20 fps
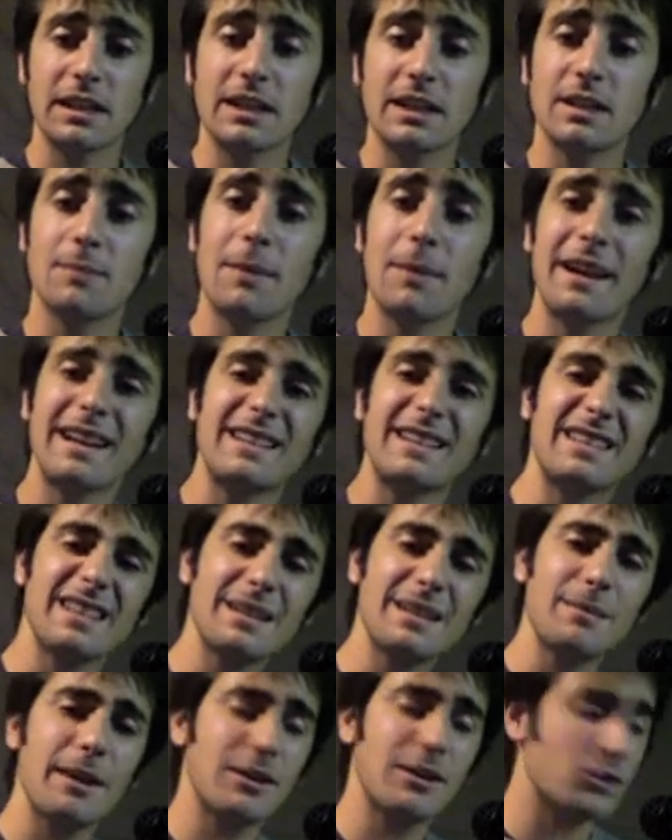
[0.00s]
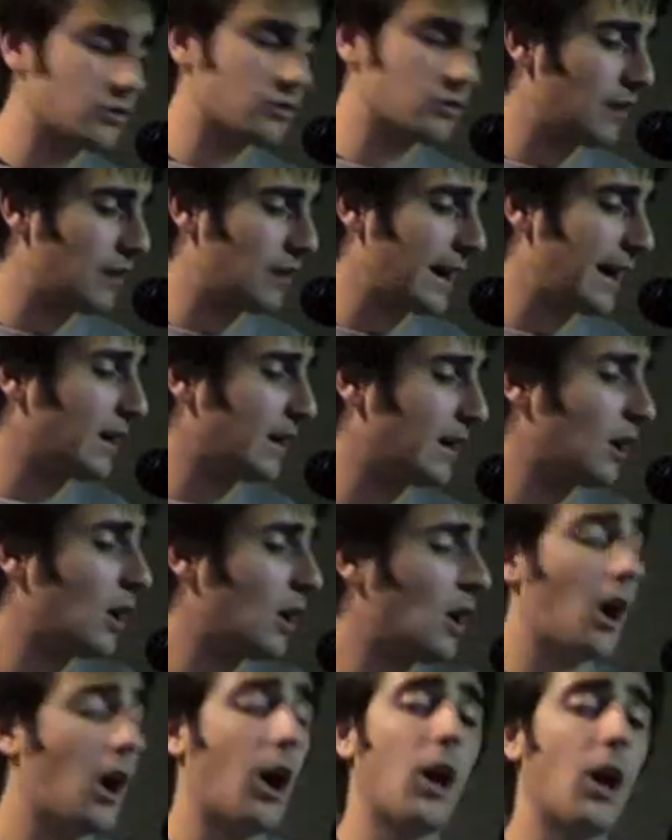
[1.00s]
to make a C major triad,
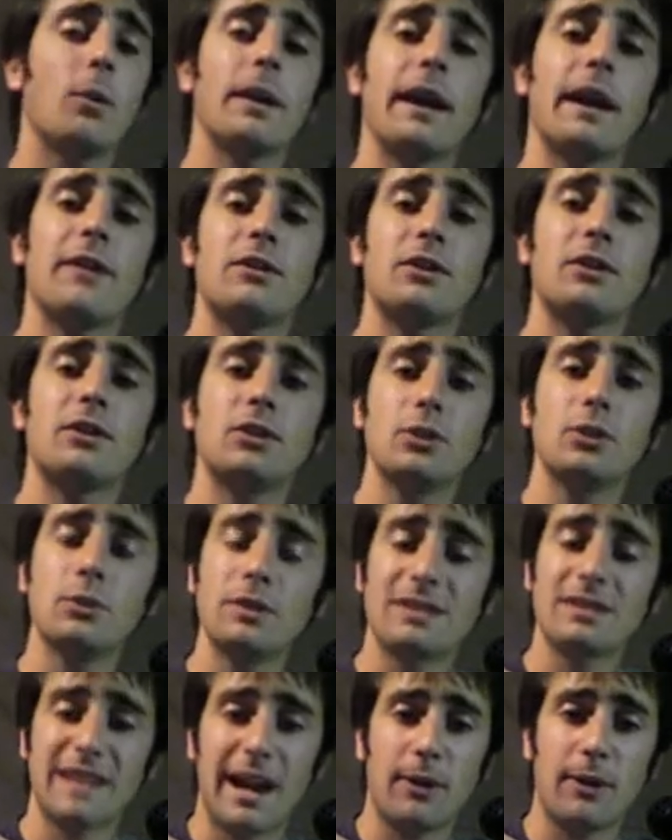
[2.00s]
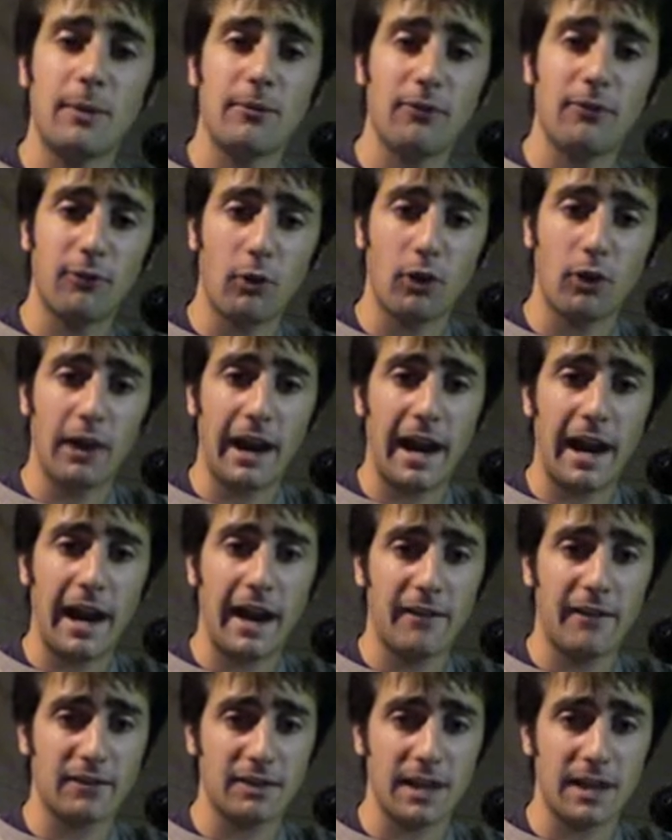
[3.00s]
all we have to do is count up 4
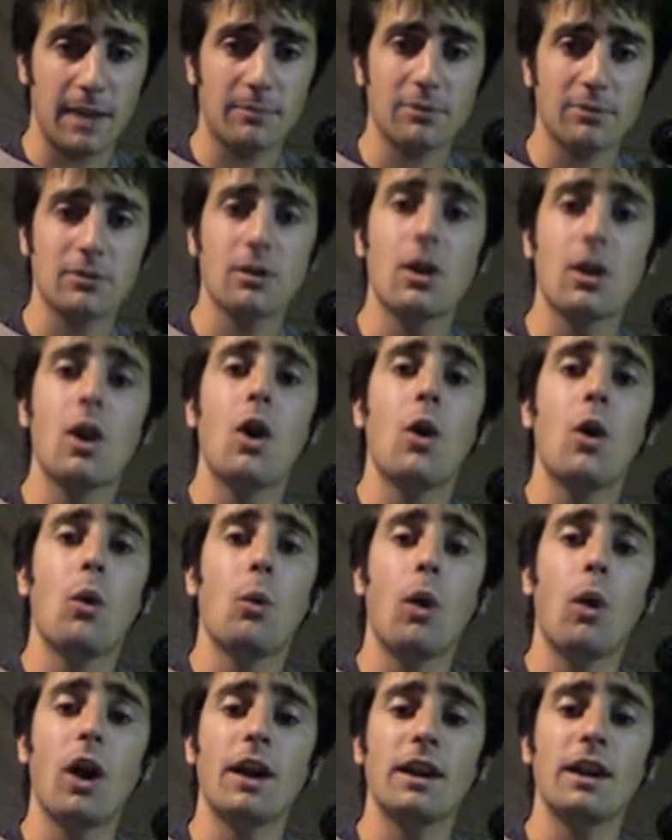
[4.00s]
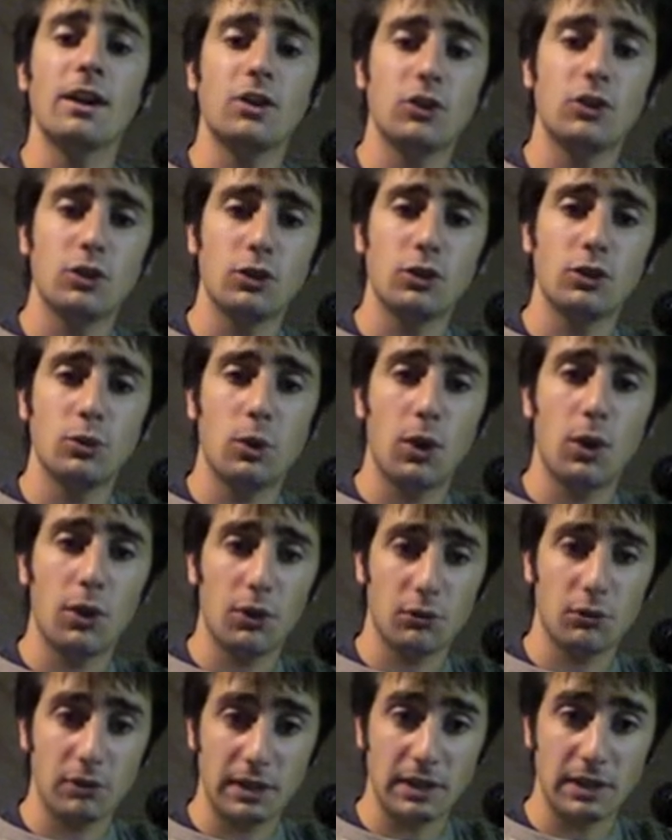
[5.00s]
half steps. 1, 2,
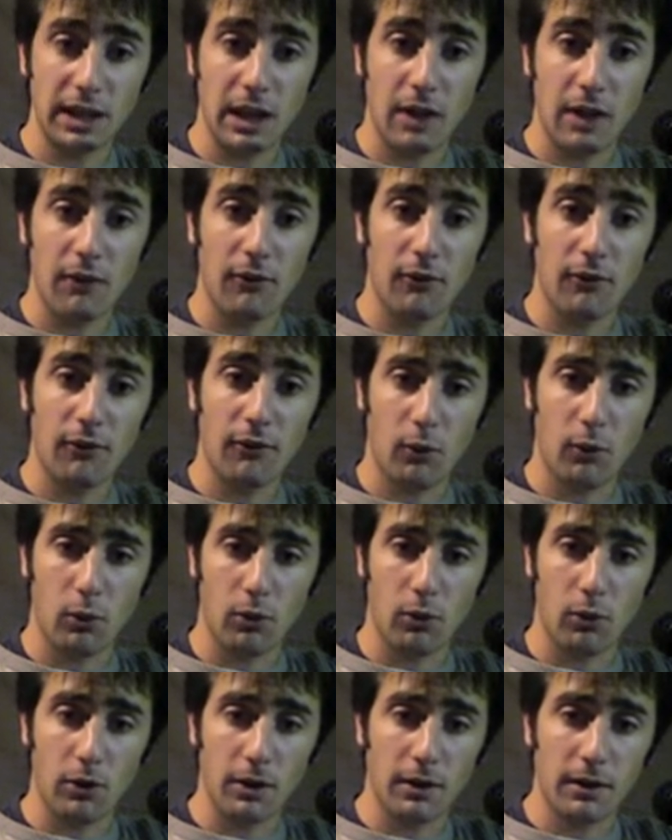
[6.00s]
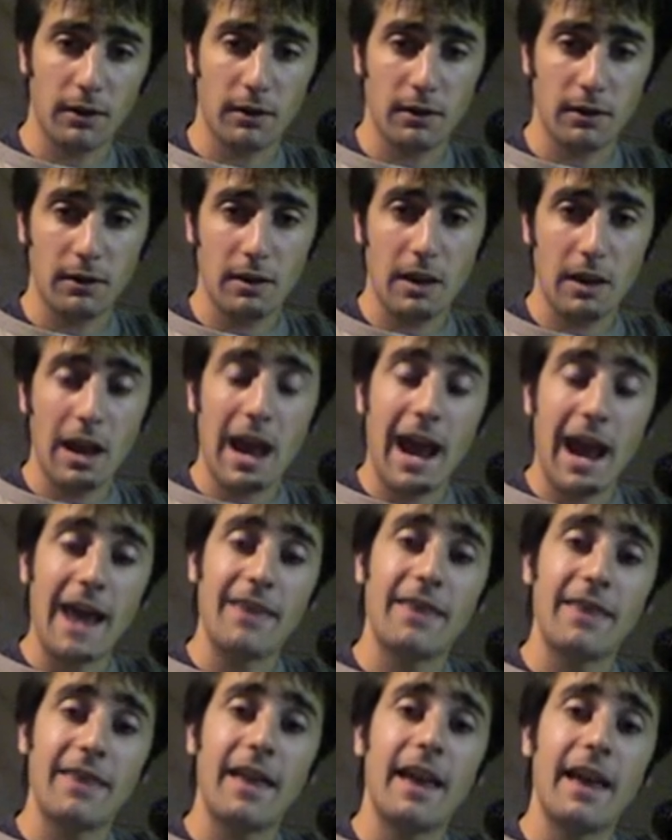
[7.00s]
3, 4.
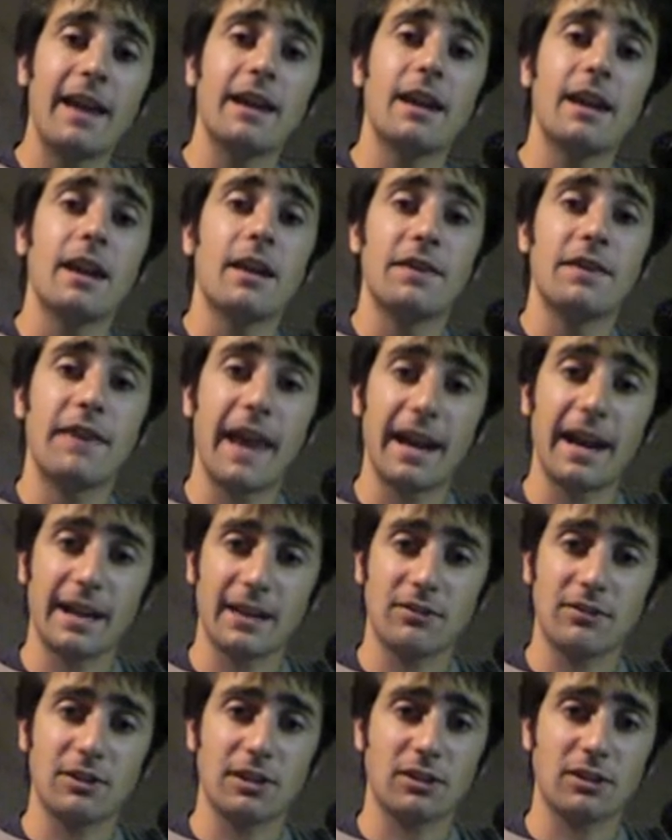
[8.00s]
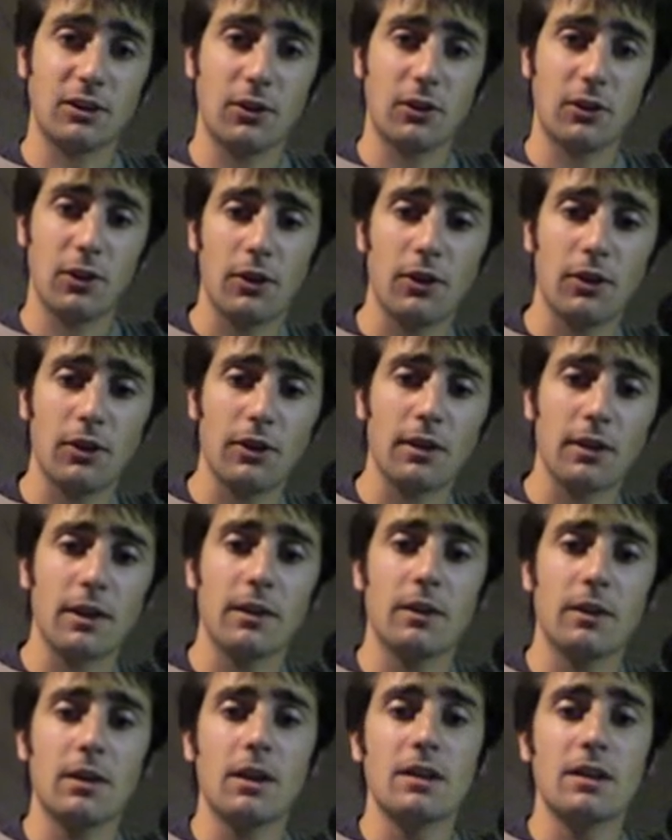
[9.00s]
And then that gives us our third.
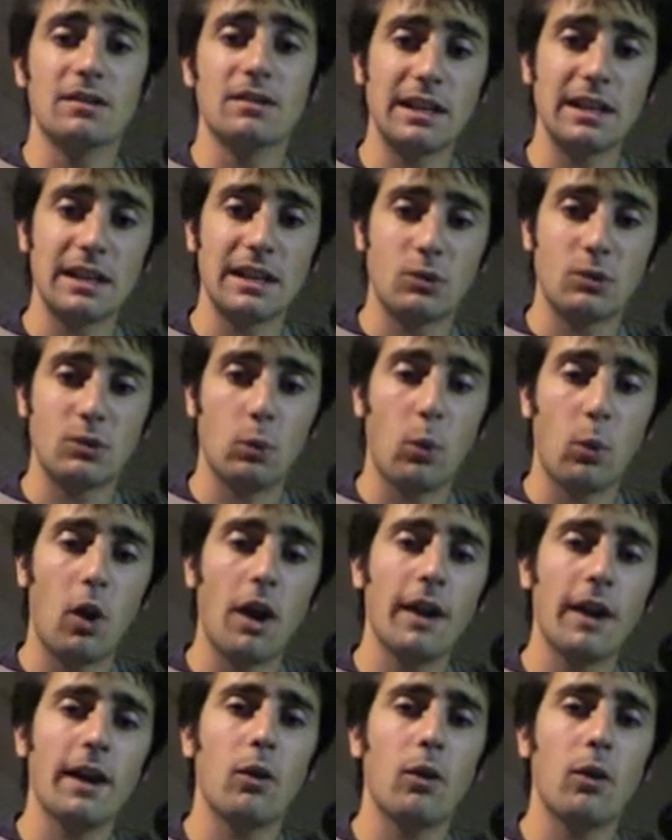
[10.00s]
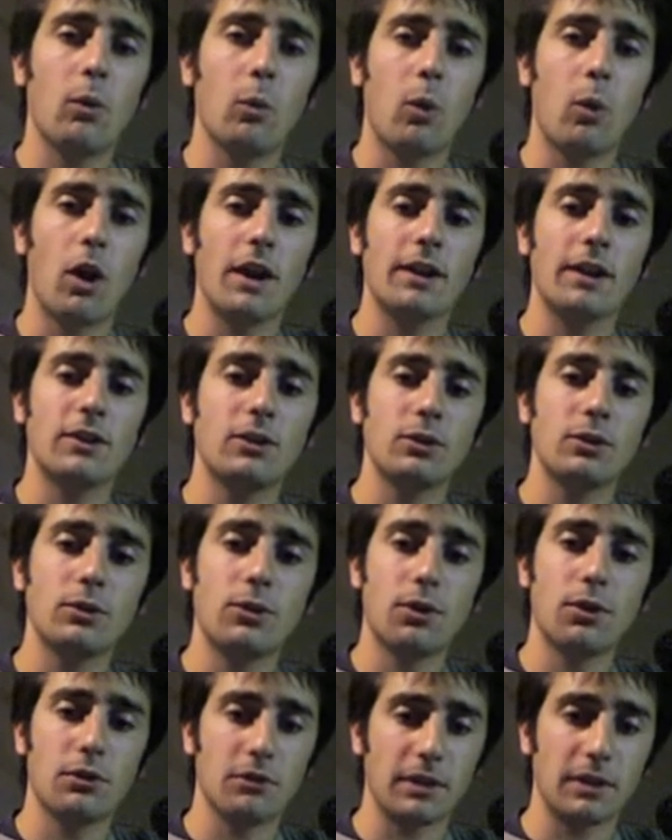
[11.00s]
C is 1, 1,
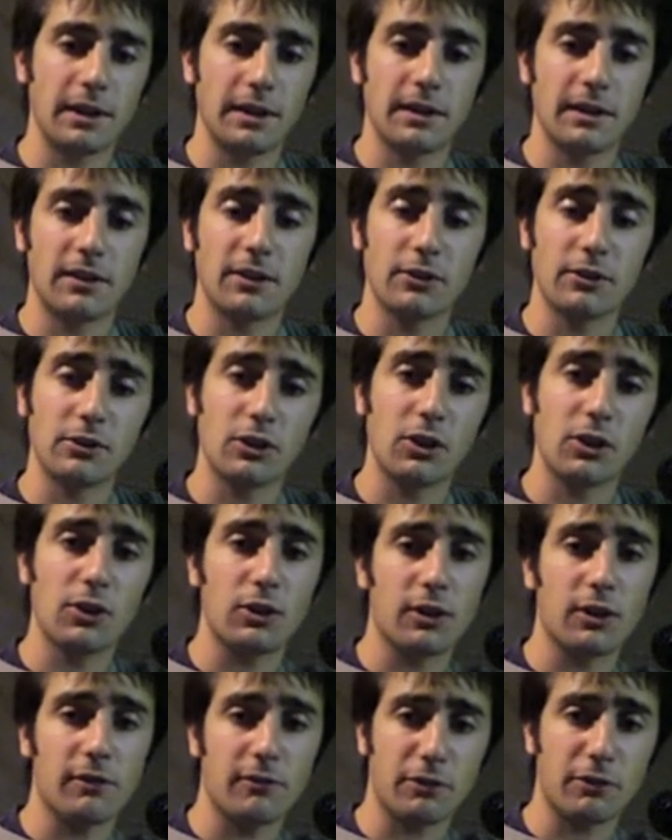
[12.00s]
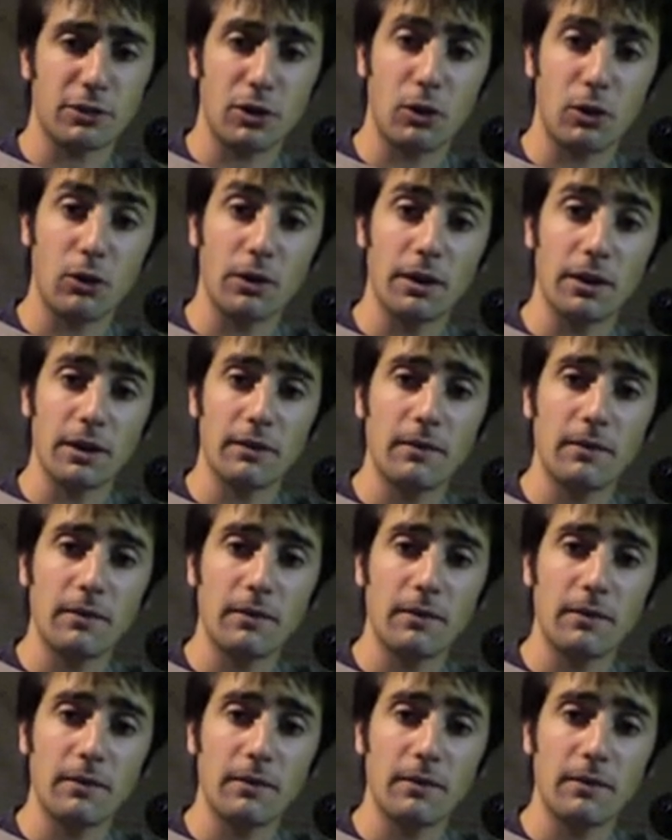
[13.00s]
2, 3. There's the third of our chord.